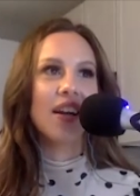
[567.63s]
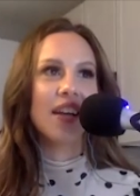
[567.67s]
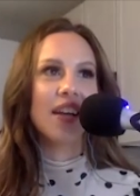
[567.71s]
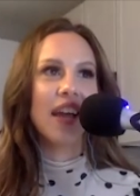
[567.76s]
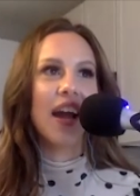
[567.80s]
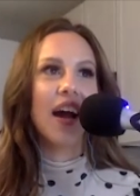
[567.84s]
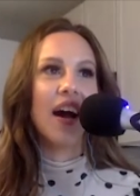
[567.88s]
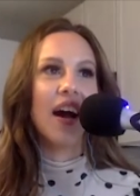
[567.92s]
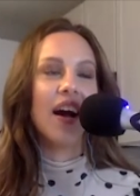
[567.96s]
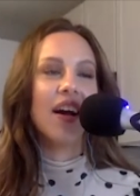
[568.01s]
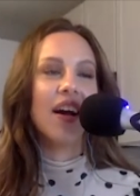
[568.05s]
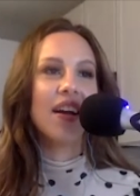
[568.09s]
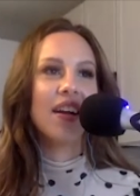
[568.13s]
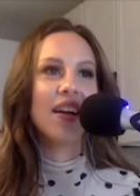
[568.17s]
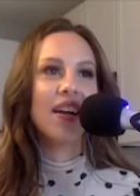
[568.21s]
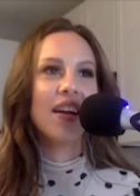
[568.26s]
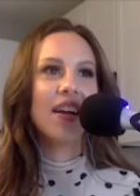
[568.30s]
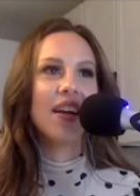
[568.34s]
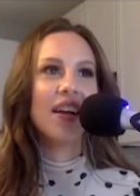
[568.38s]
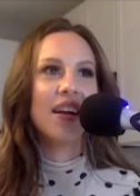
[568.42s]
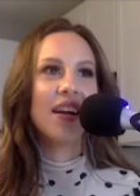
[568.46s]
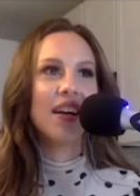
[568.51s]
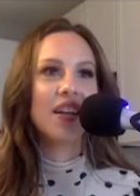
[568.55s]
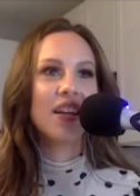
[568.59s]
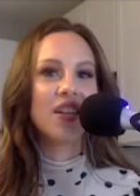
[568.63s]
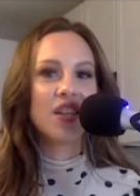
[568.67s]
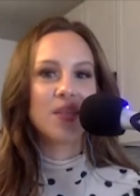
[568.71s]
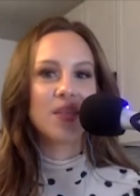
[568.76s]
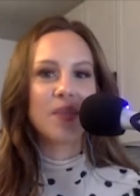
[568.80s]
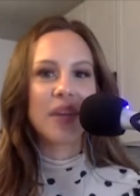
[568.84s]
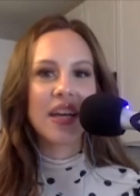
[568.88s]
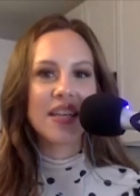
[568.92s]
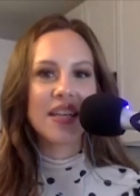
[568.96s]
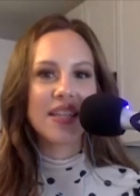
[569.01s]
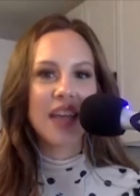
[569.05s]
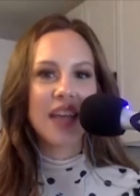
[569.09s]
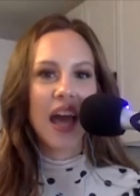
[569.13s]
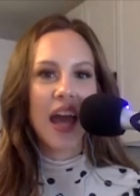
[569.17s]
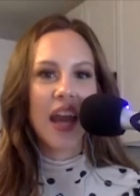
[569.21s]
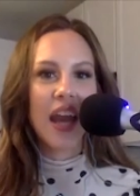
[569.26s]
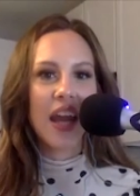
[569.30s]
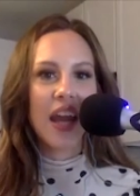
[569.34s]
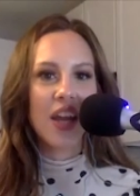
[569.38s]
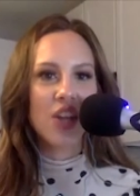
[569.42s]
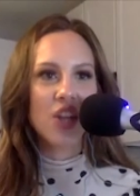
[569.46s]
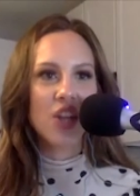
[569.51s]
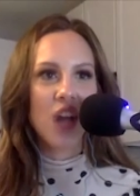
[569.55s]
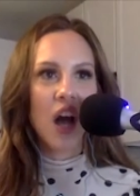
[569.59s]
Yeah, yeah. I just mean, because the
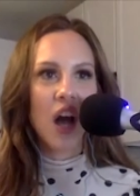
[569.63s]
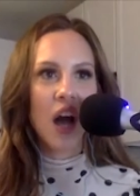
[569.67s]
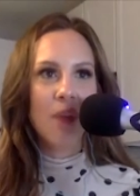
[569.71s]
NHL.